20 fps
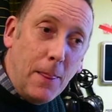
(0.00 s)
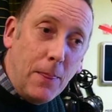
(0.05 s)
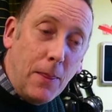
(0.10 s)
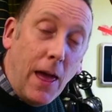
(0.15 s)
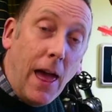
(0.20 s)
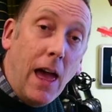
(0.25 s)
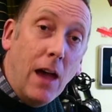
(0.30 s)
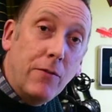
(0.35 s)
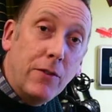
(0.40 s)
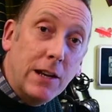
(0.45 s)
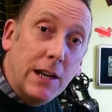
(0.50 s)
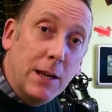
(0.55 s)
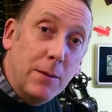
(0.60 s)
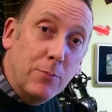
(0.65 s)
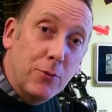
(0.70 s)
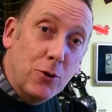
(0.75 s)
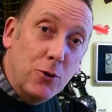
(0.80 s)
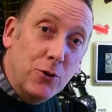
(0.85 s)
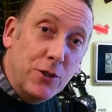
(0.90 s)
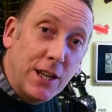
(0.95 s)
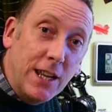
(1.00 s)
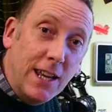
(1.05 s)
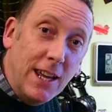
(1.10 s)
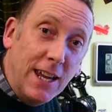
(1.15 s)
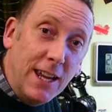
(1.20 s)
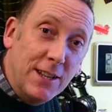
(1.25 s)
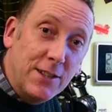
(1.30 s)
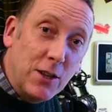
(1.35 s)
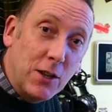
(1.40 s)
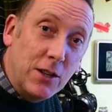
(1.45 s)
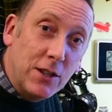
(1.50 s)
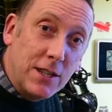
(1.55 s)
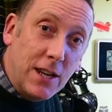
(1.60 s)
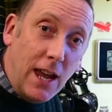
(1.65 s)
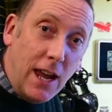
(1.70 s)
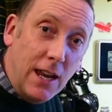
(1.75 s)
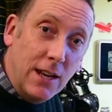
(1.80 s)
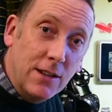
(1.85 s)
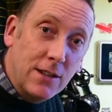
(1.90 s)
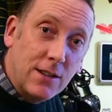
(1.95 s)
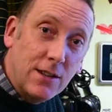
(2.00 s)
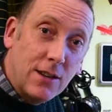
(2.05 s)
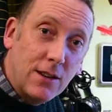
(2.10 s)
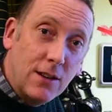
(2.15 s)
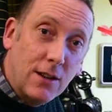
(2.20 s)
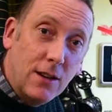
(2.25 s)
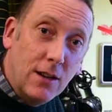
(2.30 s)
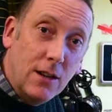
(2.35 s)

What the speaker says: The heavenly brooding is intent